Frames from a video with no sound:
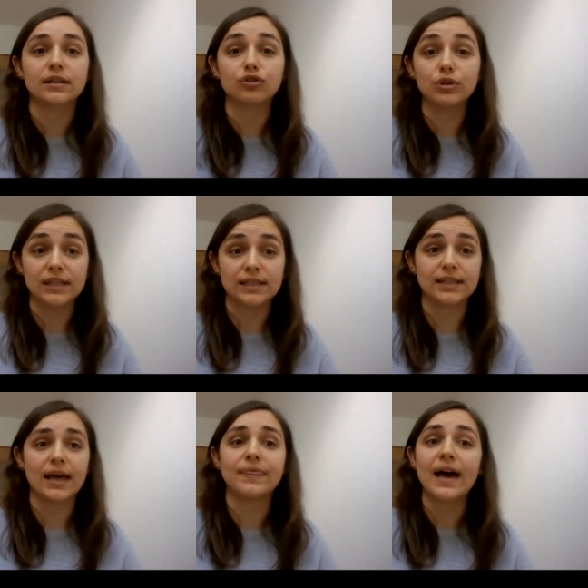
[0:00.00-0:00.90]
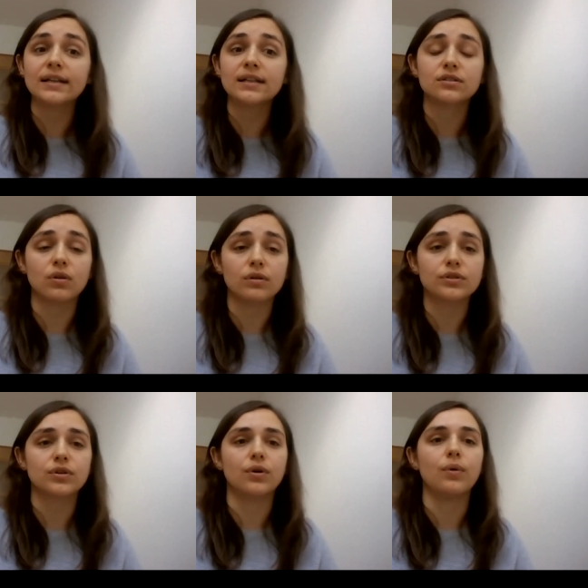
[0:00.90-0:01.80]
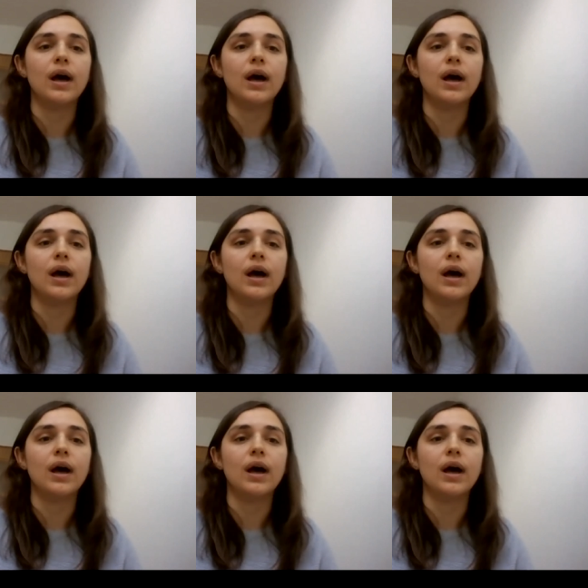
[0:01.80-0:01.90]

increased, and that has also